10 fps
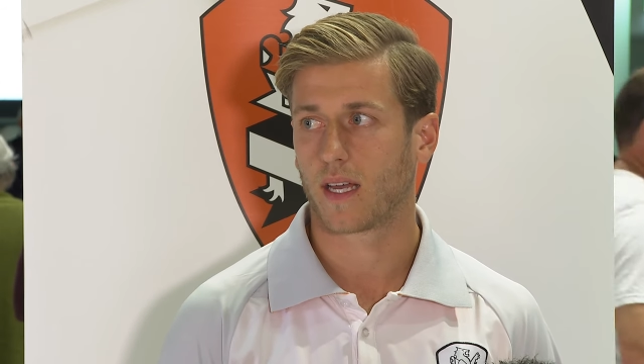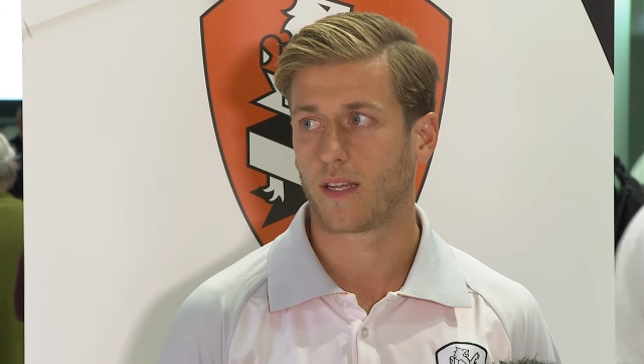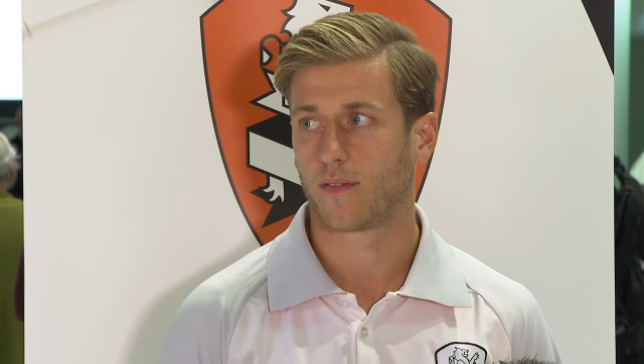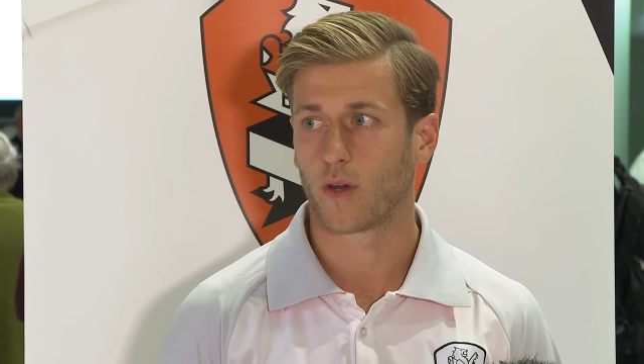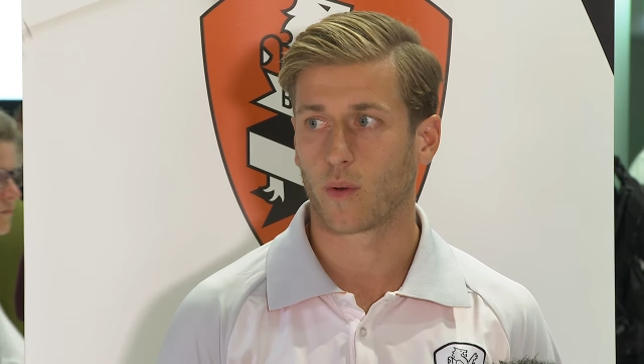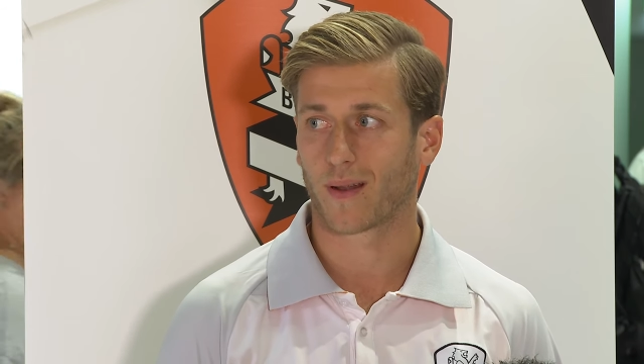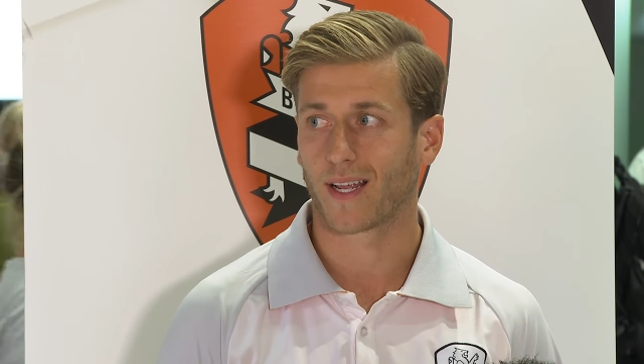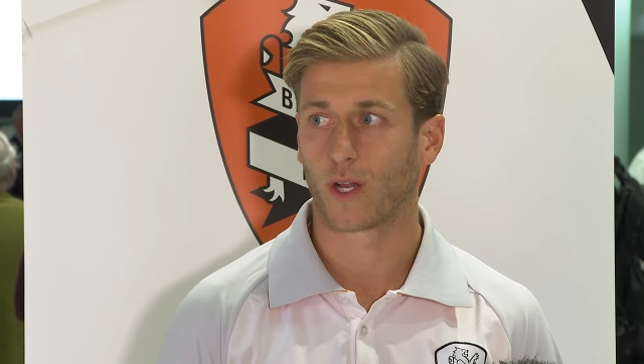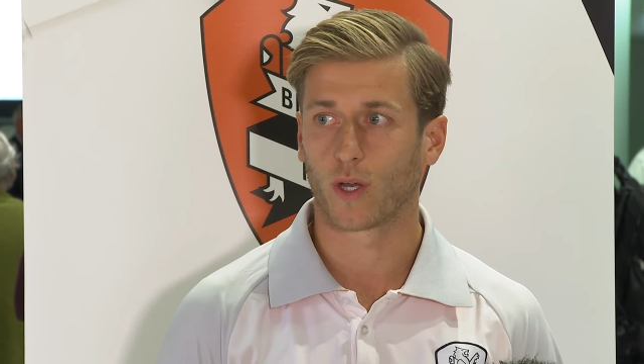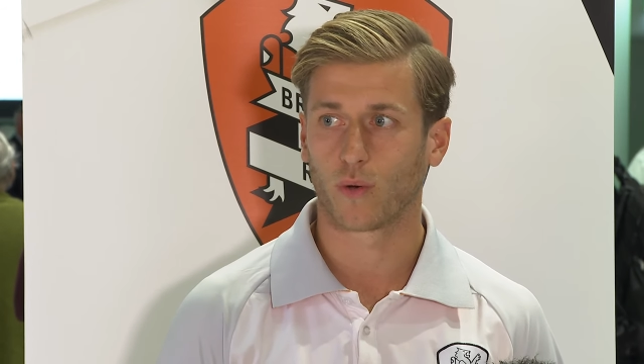Even though we
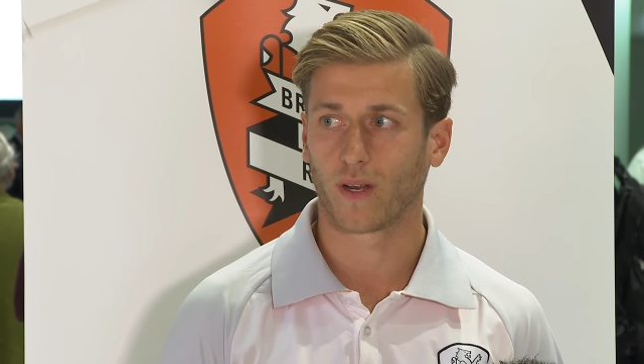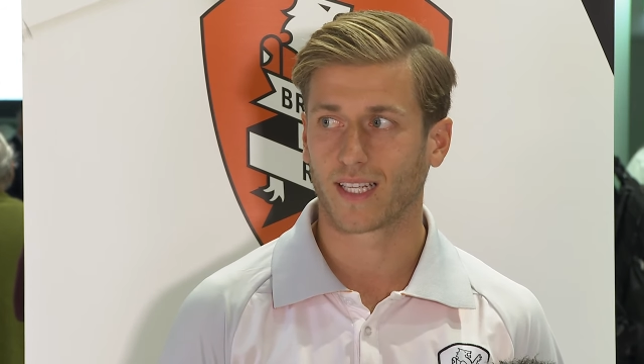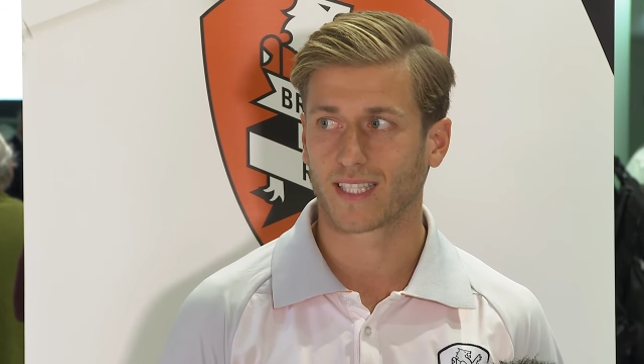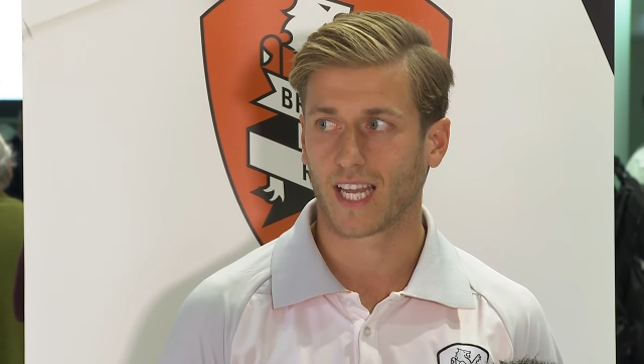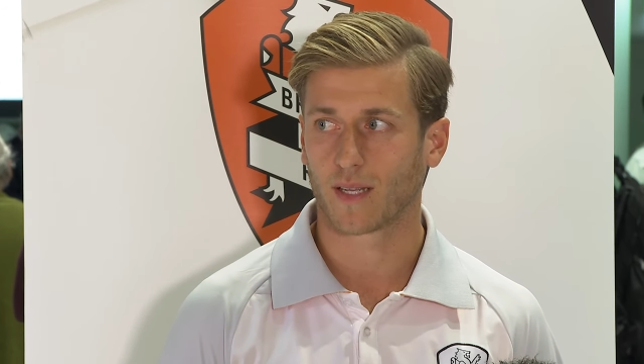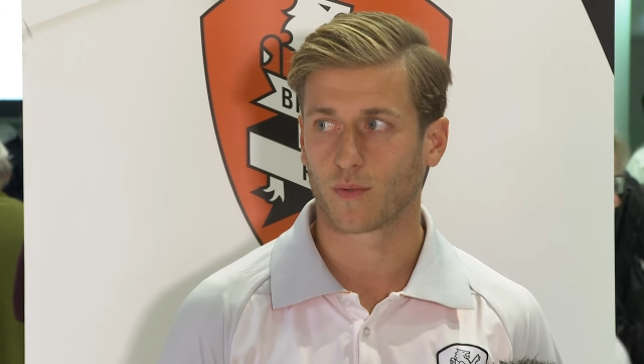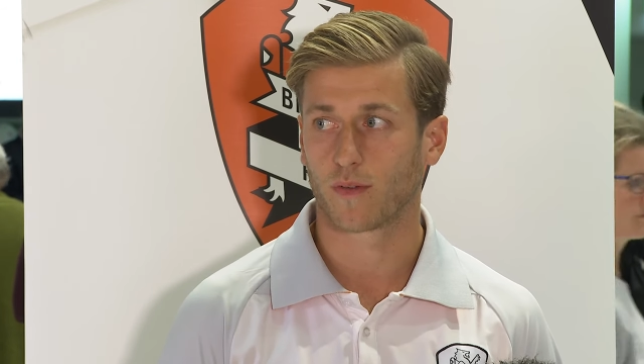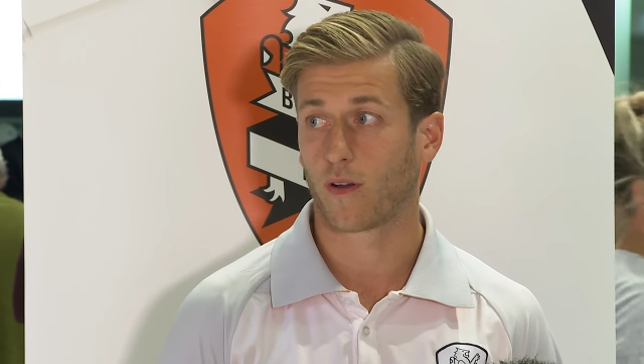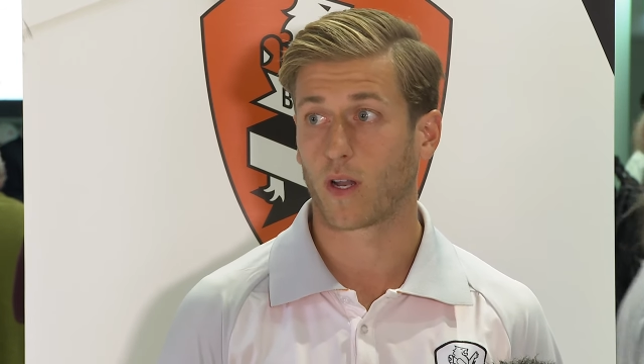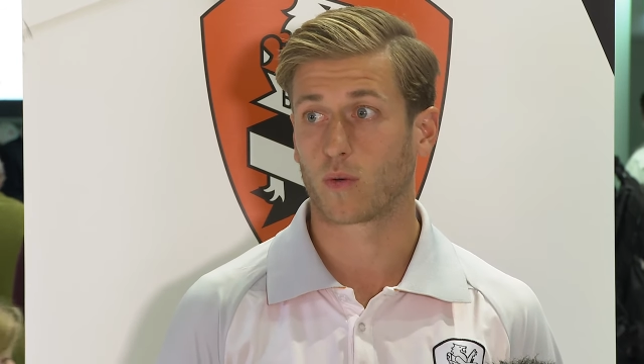played local league teams, we
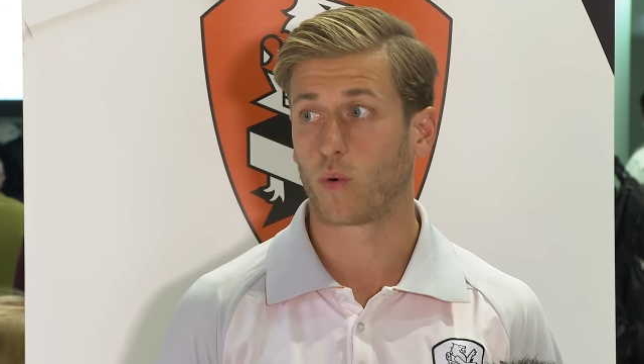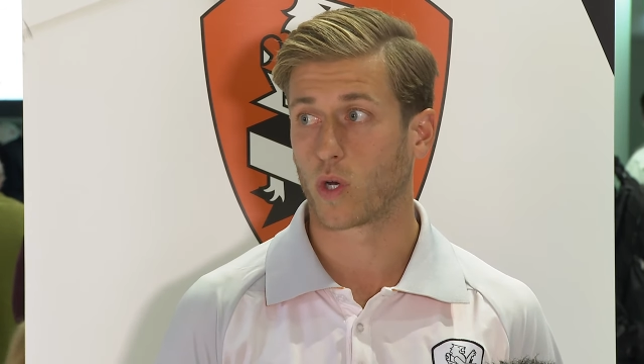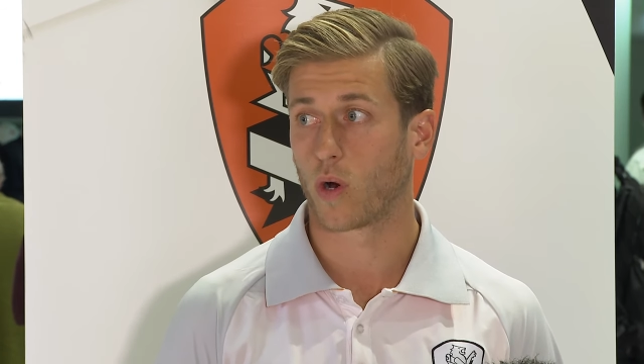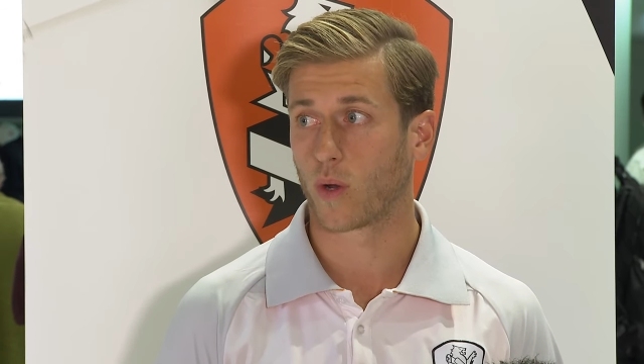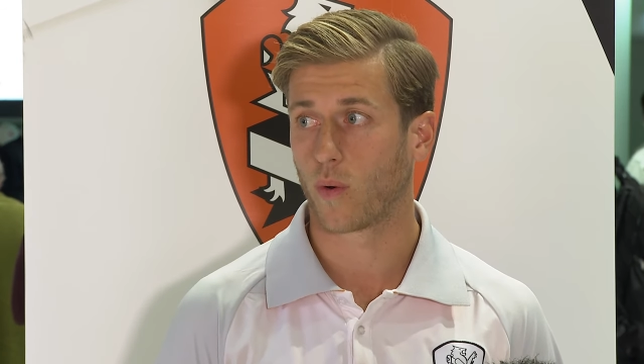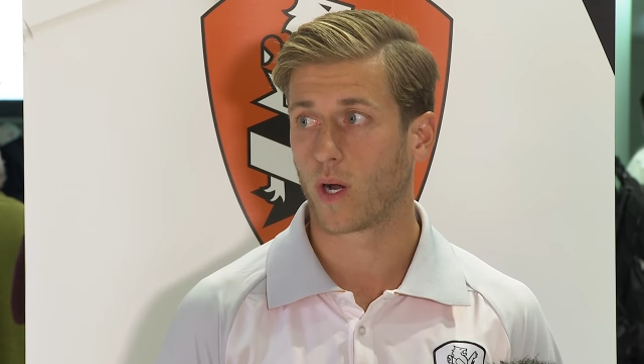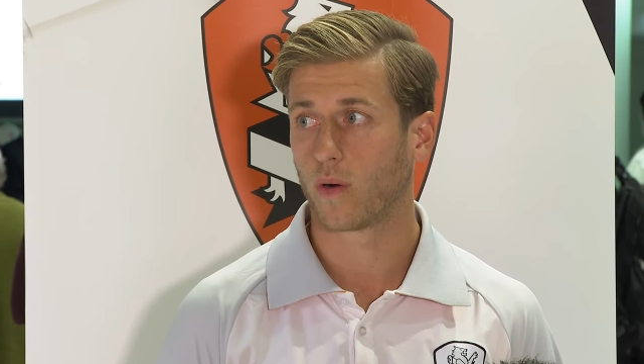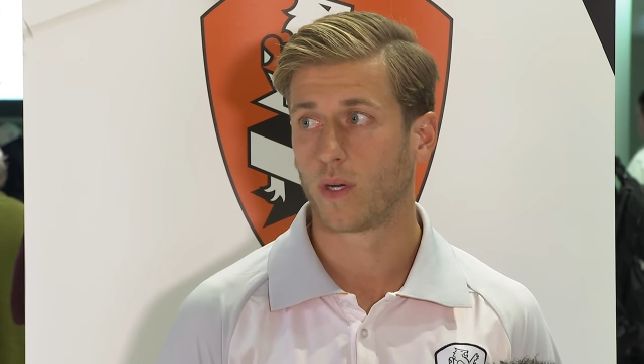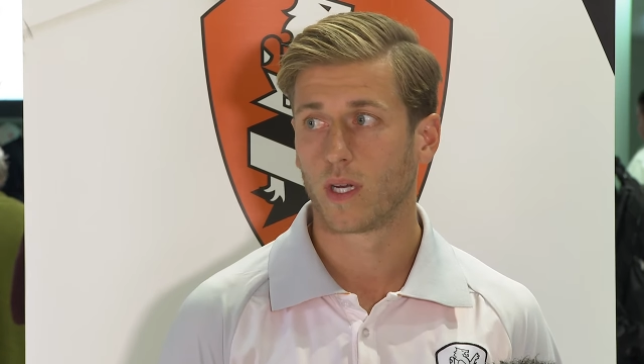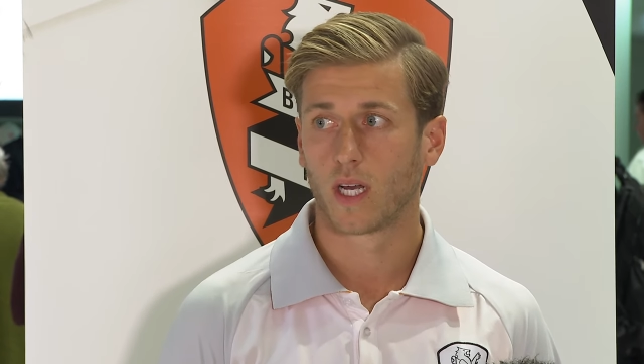felt like we were going well.